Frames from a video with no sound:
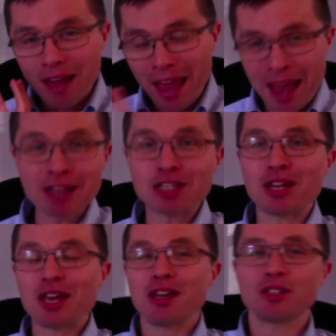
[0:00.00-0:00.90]

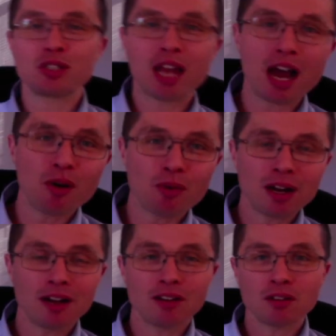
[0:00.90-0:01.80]
Antony is now
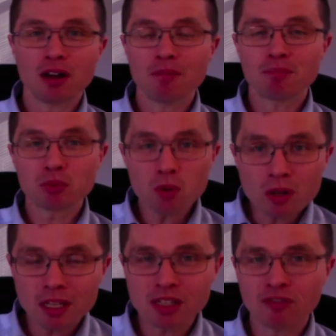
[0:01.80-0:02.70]

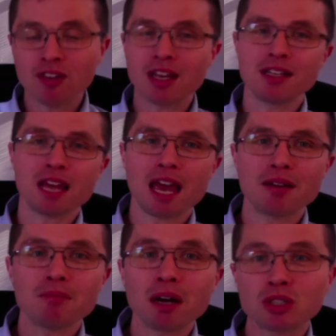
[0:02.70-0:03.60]
brutally defeated
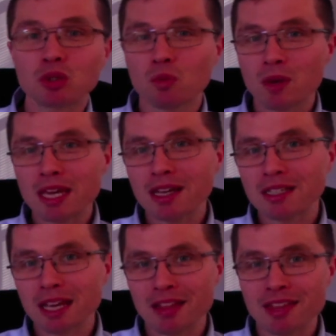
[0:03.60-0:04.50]
and much weakened
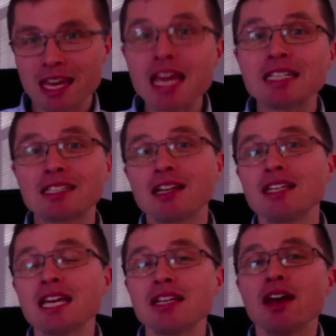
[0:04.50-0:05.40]
in the East. And
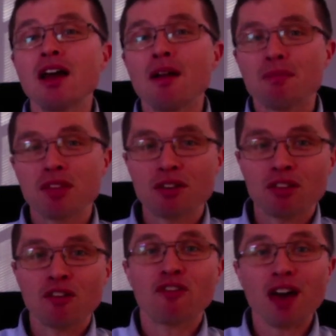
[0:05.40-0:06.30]
indeed,
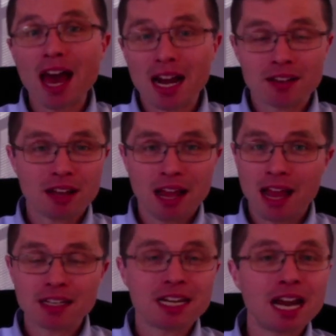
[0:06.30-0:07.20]
the fact that
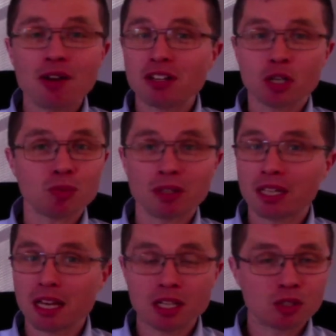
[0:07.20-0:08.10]
Antony now desperately
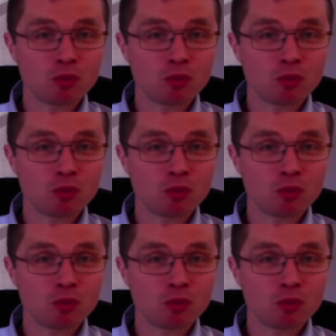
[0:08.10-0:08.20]
needs